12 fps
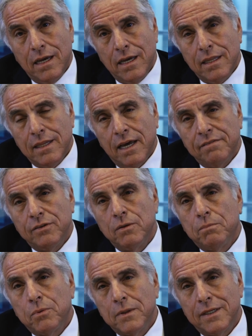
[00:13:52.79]
in that
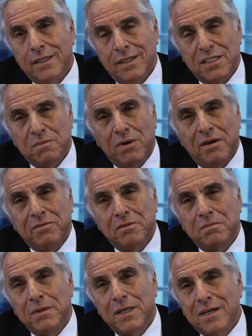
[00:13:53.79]
viewpoint is probably
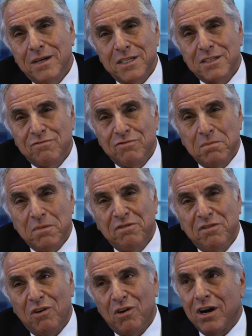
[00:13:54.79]
because from
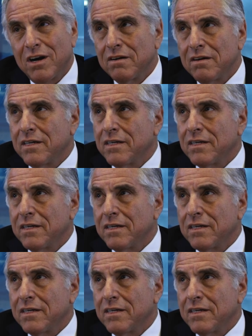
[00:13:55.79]
afar,